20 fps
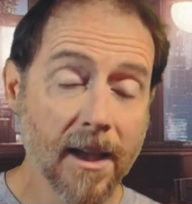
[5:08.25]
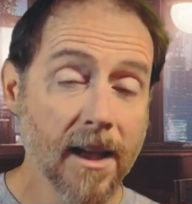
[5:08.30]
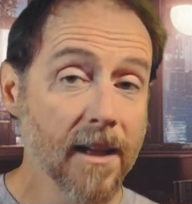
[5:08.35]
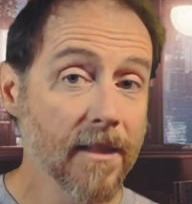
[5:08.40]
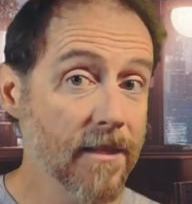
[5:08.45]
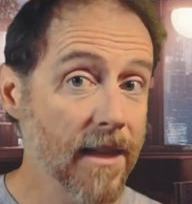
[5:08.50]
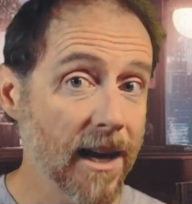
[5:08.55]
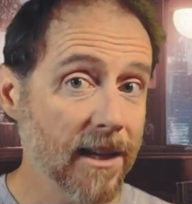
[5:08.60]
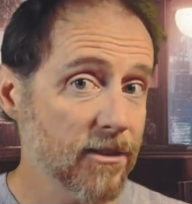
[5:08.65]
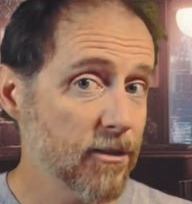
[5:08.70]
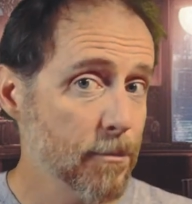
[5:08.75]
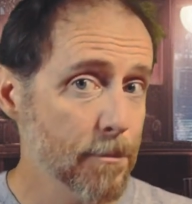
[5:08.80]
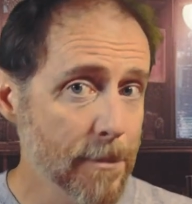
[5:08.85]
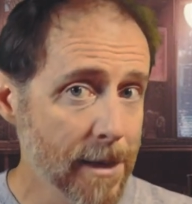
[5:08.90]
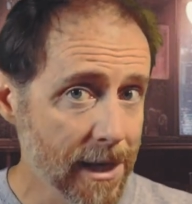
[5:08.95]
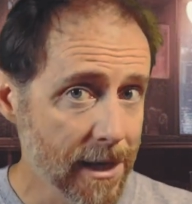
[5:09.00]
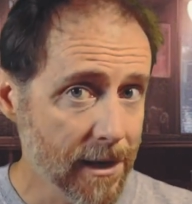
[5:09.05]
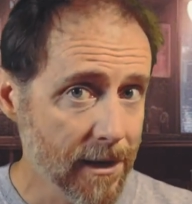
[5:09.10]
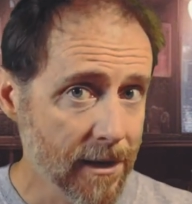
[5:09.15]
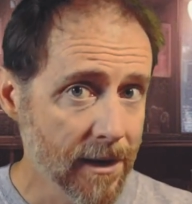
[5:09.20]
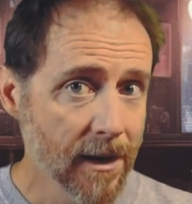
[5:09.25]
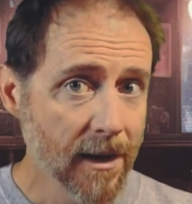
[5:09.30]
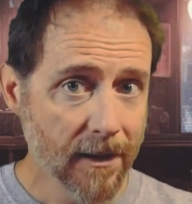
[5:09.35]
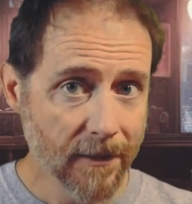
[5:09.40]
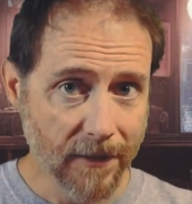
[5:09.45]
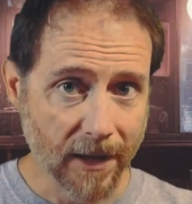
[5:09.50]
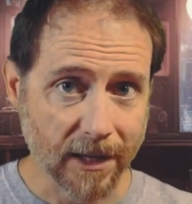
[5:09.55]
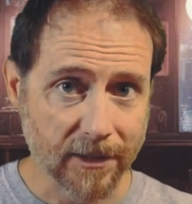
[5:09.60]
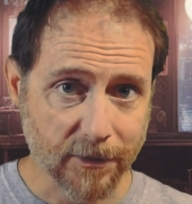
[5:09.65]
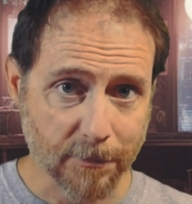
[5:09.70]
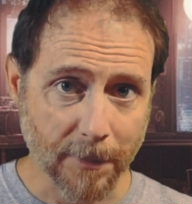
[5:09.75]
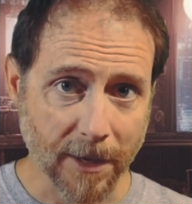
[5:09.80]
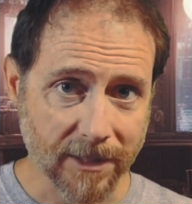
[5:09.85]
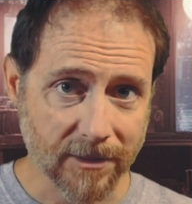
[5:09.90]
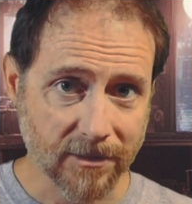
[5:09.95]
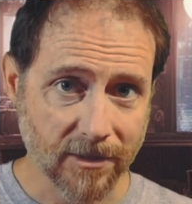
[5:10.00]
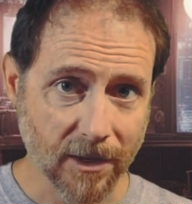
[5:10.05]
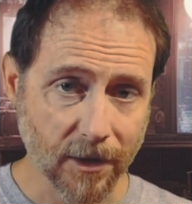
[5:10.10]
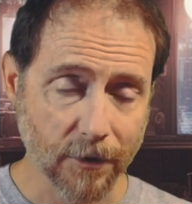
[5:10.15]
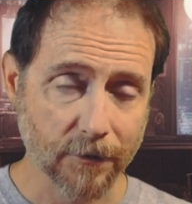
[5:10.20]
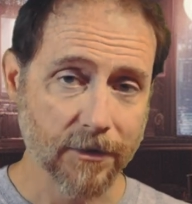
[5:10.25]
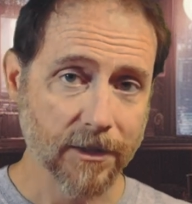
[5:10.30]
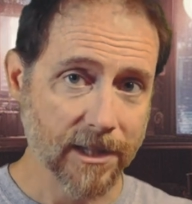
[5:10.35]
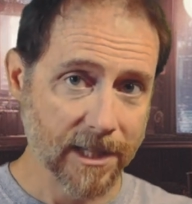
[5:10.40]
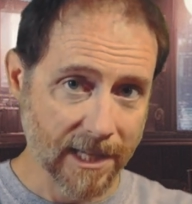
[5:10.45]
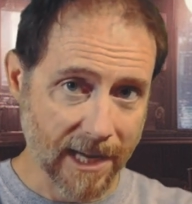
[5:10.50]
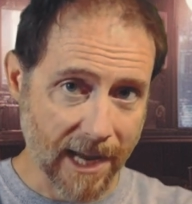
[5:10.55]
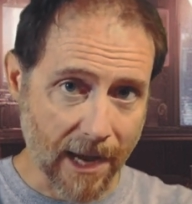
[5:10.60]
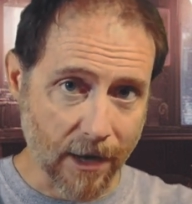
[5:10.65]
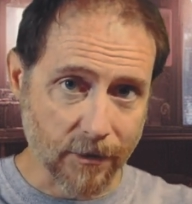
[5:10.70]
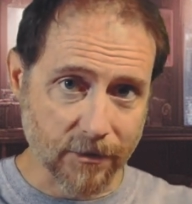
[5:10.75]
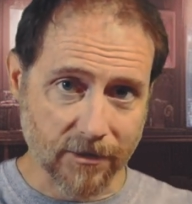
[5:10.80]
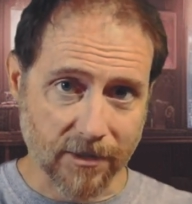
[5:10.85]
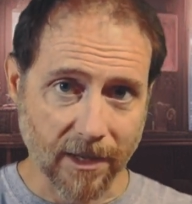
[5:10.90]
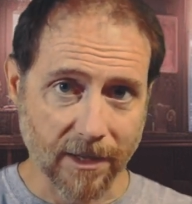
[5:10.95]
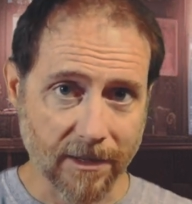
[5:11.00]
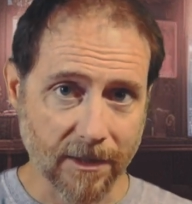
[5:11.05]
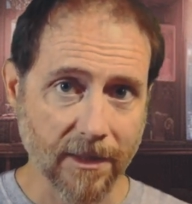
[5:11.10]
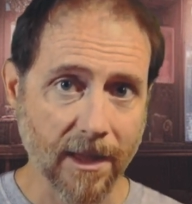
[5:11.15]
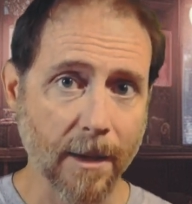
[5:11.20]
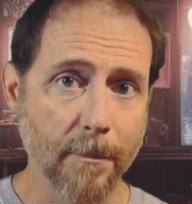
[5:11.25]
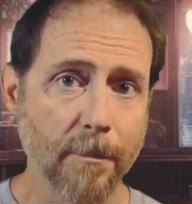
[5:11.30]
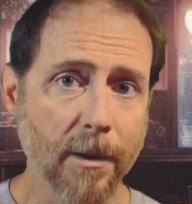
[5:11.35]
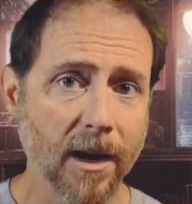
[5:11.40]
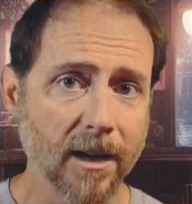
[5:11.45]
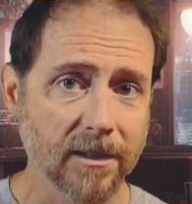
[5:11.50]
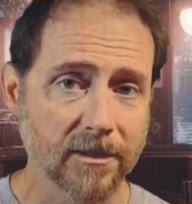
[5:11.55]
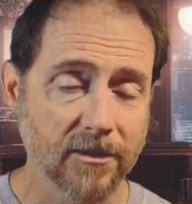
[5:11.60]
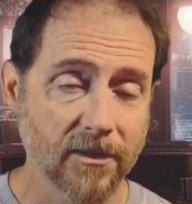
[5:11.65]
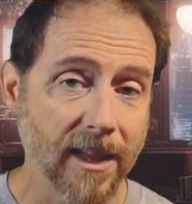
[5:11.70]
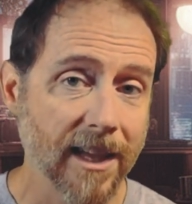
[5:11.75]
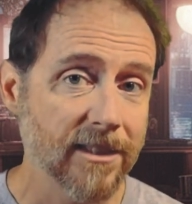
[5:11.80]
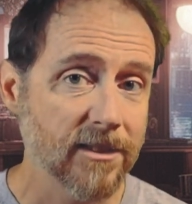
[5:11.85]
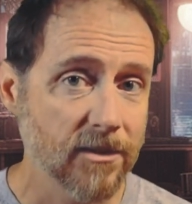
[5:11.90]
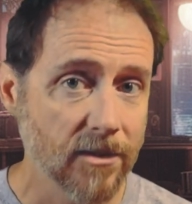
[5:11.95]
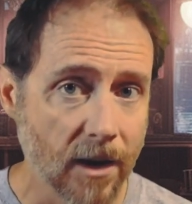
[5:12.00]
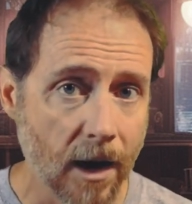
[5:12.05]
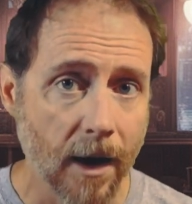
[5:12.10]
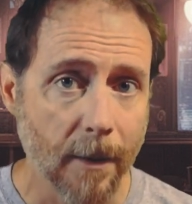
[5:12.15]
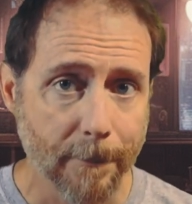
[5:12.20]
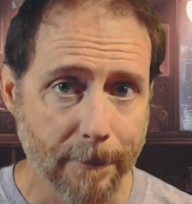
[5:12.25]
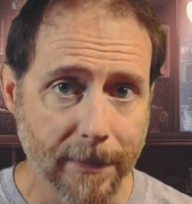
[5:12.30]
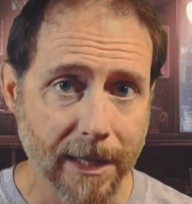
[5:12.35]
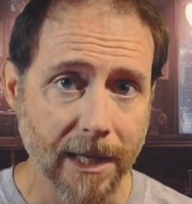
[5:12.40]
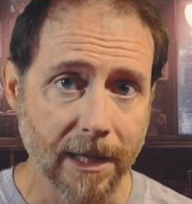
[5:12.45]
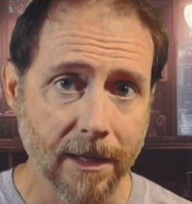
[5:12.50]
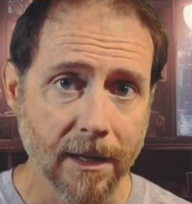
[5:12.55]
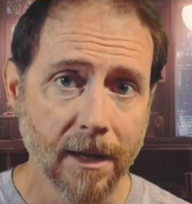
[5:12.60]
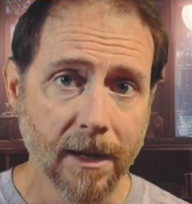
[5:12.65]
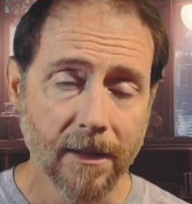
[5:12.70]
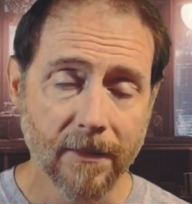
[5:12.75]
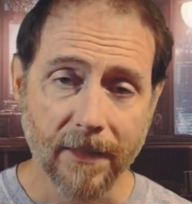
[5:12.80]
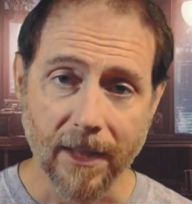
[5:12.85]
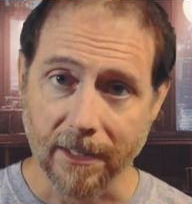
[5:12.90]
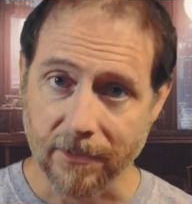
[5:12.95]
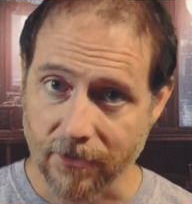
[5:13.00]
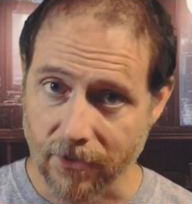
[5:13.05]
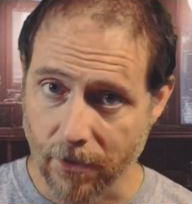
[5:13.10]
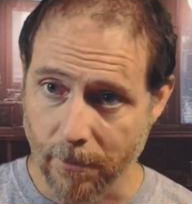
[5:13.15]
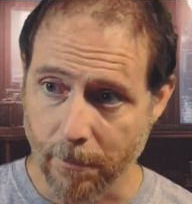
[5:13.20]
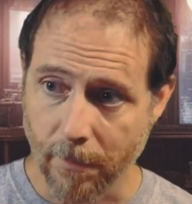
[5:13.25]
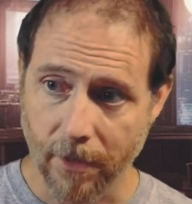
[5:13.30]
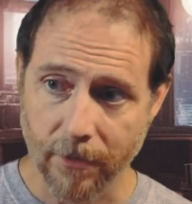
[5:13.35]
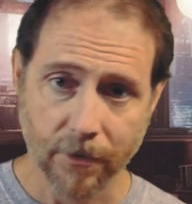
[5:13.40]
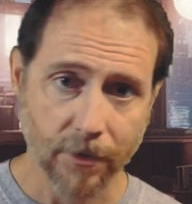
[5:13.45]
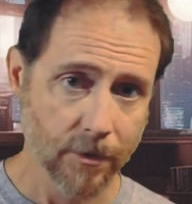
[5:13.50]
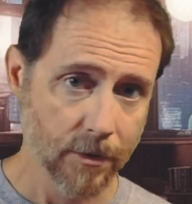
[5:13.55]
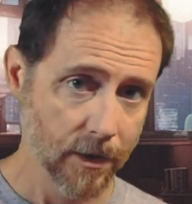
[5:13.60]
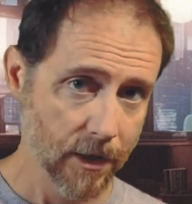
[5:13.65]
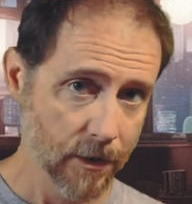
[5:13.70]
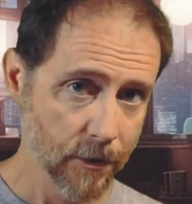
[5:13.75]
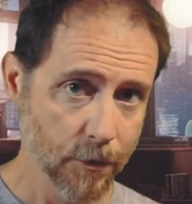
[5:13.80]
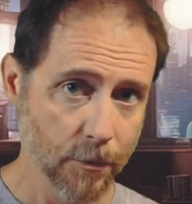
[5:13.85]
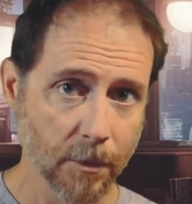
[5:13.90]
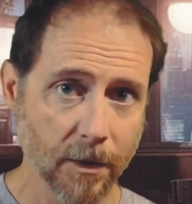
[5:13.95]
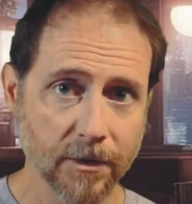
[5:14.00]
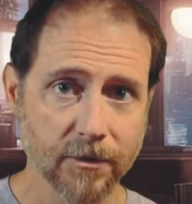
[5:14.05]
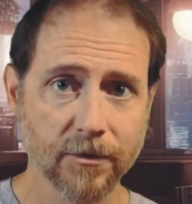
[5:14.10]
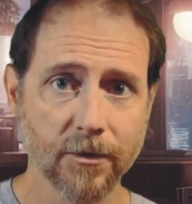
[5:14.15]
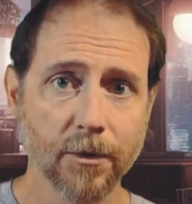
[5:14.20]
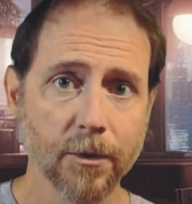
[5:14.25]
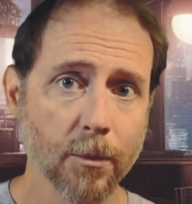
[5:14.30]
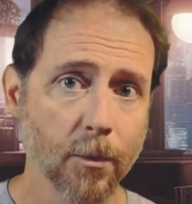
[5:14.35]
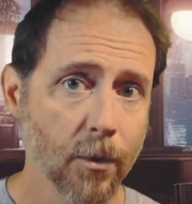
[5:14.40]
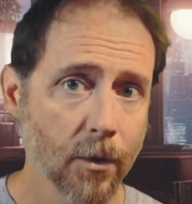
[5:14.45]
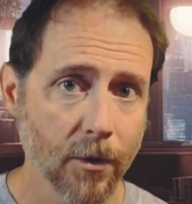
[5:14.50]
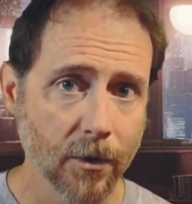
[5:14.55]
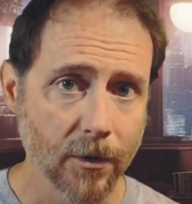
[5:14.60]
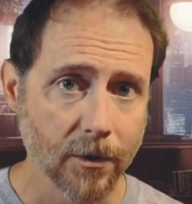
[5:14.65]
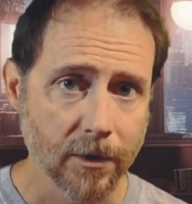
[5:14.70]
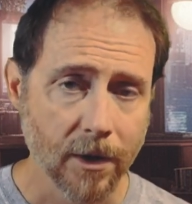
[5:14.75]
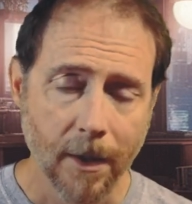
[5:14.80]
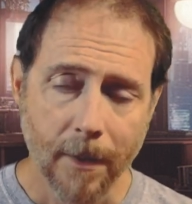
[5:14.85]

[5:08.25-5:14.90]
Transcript: that's me, that's myself, and then outside of that box, that's not me, that's the mother and the rest of the world.